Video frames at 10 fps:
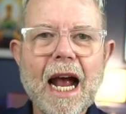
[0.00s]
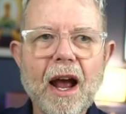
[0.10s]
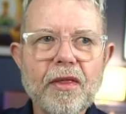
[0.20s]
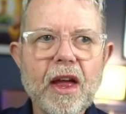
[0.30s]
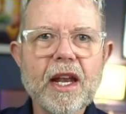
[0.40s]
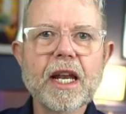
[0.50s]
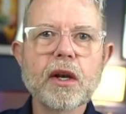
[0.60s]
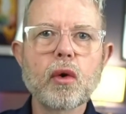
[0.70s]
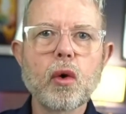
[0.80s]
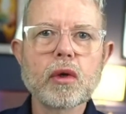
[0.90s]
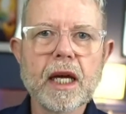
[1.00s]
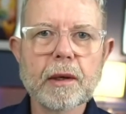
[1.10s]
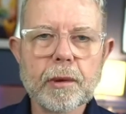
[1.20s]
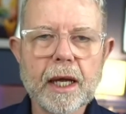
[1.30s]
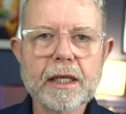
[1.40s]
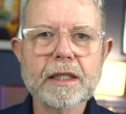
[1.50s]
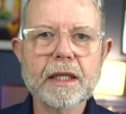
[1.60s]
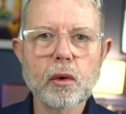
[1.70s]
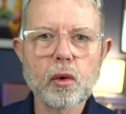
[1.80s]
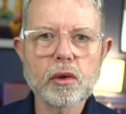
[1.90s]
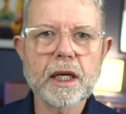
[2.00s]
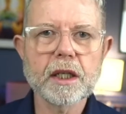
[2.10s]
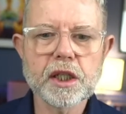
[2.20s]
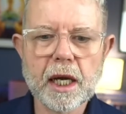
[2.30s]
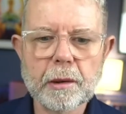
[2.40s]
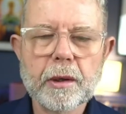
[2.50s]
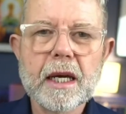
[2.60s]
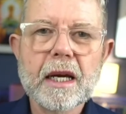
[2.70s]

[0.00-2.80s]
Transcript: and then let it all take place, let it all take shape.